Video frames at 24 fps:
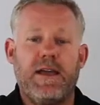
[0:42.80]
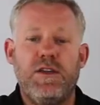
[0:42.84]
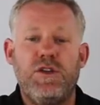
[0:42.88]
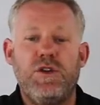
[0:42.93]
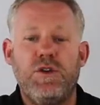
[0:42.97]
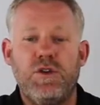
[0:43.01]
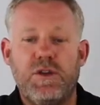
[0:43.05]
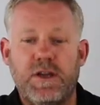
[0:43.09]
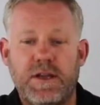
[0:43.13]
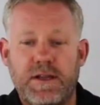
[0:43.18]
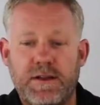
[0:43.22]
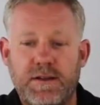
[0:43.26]

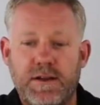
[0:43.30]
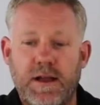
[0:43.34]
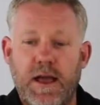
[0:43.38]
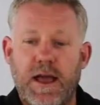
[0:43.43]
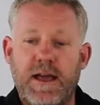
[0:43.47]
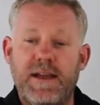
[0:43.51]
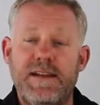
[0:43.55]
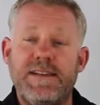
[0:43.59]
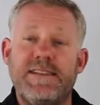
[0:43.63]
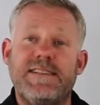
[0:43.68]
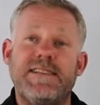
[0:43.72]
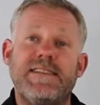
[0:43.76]
you can
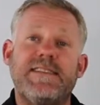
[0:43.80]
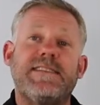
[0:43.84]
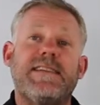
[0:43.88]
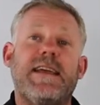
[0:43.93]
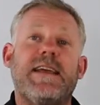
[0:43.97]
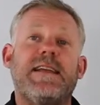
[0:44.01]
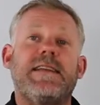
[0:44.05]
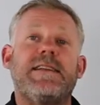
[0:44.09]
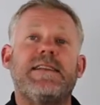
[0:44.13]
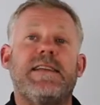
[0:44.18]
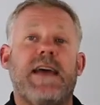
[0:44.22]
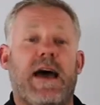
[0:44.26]

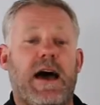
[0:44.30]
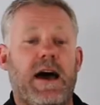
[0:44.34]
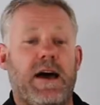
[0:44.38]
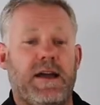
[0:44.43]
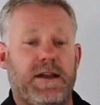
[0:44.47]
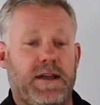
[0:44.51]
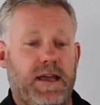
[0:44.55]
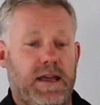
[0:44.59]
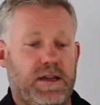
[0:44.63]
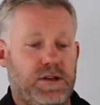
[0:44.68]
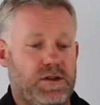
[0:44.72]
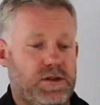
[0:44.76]
descend
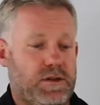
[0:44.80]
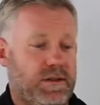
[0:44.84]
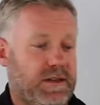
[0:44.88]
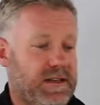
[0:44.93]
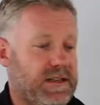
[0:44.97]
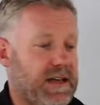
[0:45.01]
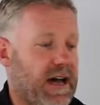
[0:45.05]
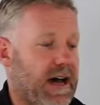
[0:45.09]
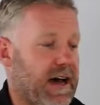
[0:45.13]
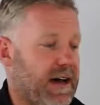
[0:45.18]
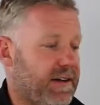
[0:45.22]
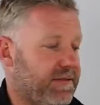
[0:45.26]
down and do the
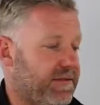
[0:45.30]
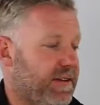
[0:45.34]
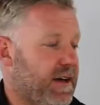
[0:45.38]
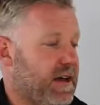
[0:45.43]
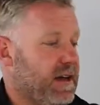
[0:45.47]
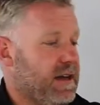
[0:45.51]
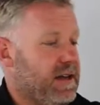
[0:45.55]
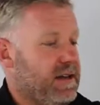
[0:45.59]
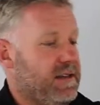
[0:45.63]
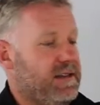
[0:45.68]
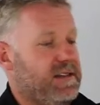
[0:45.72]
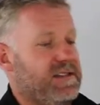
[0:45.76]
dive.
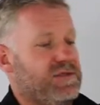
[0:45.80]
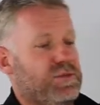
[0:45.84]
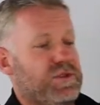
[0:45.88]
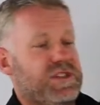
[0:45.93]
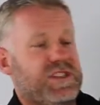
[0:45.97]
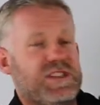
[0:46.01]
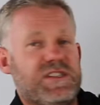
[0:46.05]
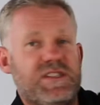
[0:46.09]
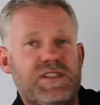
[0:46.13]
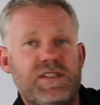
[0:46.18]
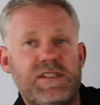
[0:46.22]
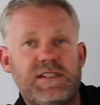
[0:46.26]
This
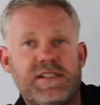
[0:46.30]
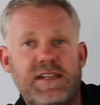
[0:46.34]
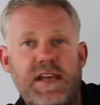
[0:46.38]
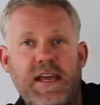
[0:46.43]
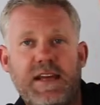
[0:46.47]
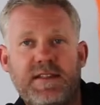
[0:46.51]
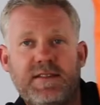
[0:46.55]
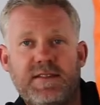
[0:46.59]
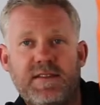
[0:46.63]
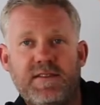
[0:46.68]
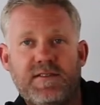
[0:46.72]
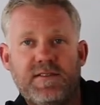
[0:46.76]
would sit
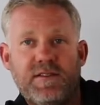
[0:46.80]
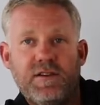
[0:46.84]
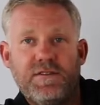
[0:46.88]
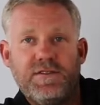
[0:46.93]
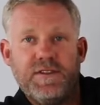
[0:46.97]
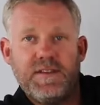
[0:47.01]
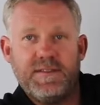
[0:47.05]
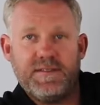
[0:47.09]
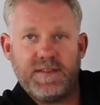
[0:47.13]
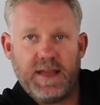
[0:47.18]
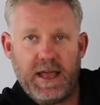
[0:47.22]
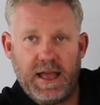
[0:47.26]
at the
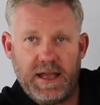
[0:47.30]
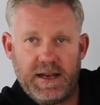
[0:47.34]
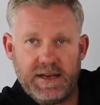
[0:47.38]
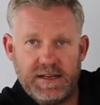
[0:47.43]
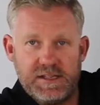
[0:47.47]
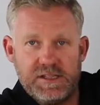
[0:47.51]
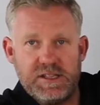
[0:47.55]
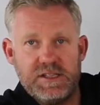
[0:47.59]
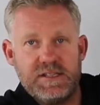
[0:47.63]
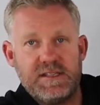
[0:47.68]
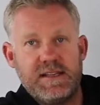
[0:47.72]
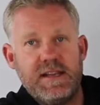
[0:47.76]
surface, and
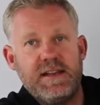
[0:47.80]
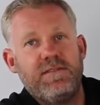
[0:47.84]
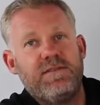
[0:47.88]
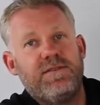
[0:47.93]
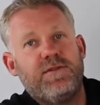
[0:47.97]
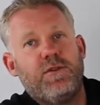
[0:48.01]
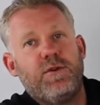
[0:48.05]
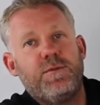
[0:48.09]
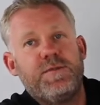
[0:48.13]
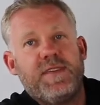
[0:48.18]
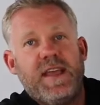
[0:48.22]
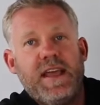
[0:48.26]
it just
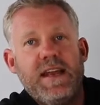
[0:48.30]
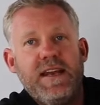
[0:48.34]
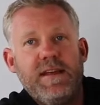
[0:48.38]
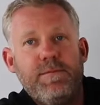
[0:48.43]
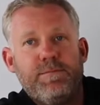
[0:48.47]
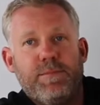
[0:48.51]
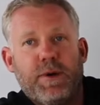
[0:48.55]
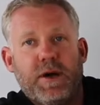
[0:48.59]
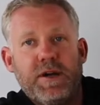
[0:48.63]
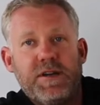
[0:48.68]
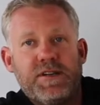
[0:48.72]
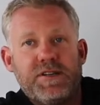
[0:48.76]
informs any
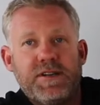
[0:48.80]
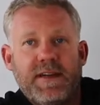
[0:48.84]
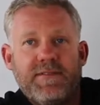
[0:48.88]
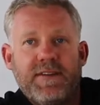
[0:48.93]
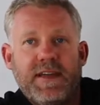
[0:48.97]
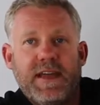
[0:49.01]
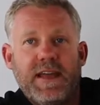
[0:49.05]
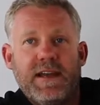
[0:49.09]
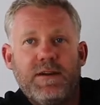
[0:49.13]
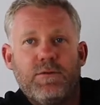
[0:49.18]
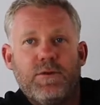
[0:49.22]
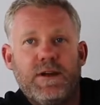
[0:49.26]
boat
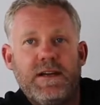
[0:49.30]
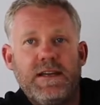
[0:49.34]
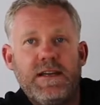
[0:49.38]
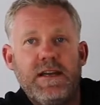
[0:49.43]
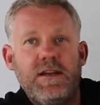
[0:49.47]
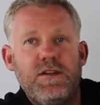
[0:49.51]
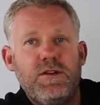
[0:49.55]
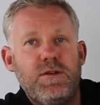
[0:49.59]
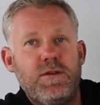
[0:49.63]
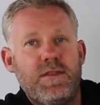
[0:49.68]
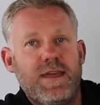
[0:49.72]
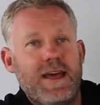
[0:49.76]
traffic, anyone near
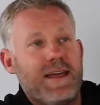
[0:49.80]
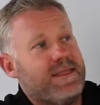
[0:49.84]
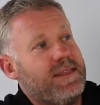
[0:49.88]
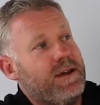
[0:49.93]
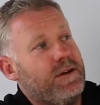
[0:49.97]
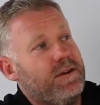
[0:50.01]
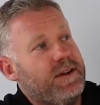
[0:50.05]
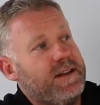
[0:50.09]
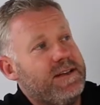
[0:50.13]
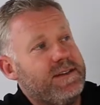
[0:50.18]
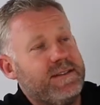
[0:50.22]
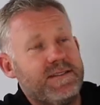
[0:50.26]
you, that
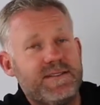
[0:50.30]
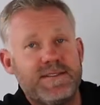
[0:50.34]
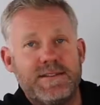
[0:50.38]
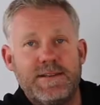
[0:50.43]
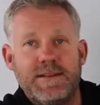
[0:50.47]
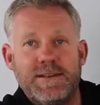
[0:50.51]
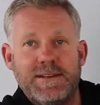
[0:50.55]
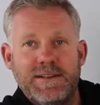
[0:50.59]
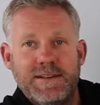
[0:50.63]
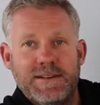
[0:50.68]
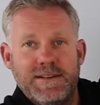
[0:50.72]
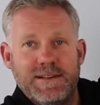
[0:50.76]
there is
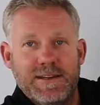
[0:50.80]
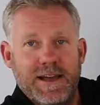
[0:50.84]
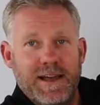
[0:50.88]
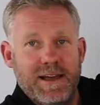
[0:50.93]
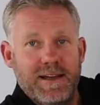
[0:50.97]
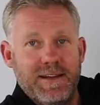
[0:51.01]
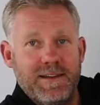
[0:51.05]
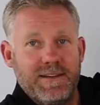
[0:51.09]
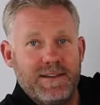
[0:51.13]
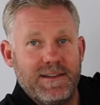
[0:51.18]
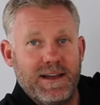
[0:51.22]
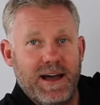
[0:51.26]

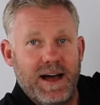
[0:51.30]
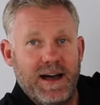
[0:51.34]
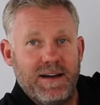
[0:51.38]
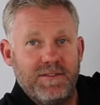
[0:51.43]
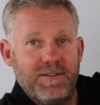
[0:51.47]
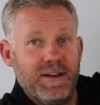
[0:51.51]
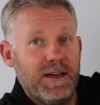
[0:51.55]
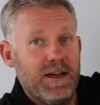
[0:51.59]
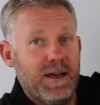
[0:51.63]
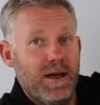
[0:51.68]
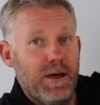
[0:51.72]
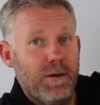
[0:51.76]
a
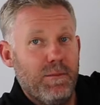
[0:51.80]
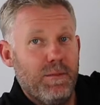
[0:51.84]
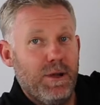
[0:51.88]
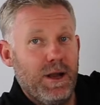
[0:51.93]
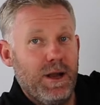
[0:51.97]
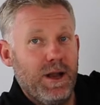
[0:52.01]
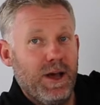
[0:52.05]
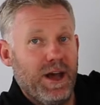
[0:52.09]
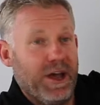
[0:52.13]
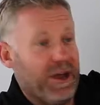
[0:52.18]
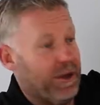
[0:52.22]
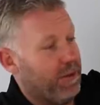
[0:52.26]
diver
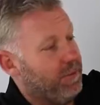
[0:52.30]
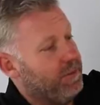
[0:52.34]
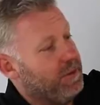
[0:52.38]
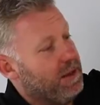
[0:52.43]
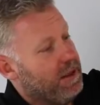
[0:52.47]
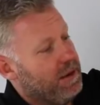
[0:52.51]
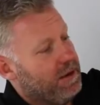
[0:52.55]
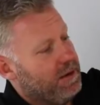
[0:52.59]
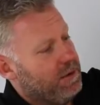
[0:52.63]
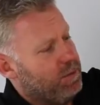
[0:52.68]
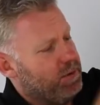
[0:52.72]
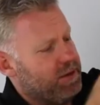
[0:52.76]
below,
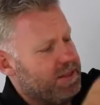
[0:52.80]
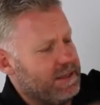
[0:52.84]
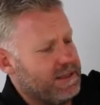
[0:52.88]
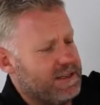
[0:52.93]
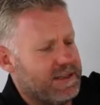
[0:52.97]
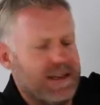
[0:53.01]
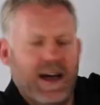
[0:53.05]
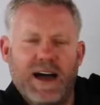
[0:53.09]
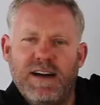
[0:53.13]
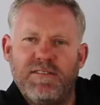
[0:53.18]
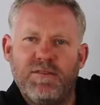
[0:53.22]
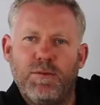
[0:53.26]
with the
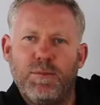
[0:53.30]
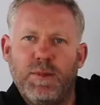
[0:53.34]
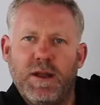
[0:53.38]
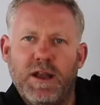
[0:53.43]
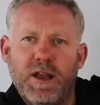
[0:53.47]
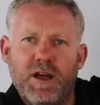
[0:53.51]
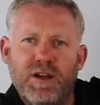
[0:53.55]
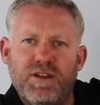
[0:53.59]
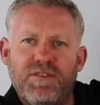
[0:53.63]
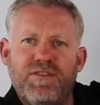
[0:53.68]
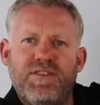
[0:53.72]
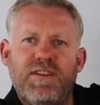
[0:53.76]
diver
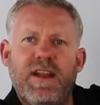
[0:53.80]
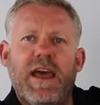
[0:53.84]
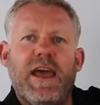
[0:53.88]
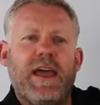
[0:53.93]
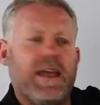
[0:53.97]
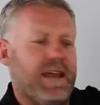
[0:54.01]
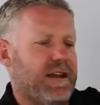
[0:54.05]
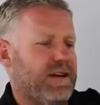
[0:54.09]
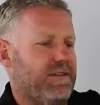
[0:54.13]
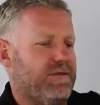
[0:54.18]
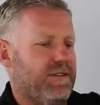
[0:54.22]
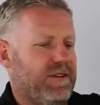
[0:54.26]
below
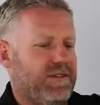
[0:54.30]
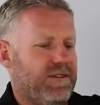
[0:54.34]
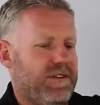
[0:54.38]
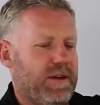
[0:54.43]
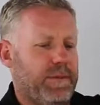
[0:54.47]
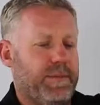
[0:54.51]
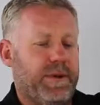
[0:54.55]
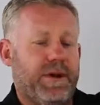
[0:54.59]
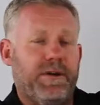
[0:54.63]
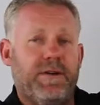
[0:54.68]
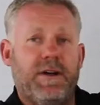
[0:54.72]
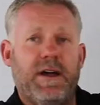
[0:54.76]
flag. And if you
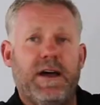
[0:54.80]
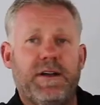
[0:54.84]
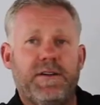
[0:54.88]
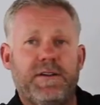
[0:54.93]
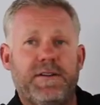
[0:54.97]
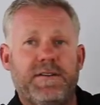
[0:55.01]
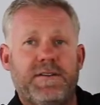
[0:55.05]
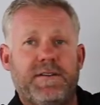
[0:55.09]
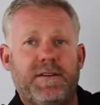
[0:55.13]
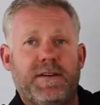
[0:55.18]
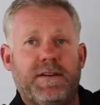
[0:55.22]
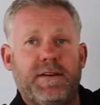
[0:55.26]
flip it around,
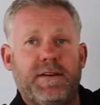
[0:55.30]
it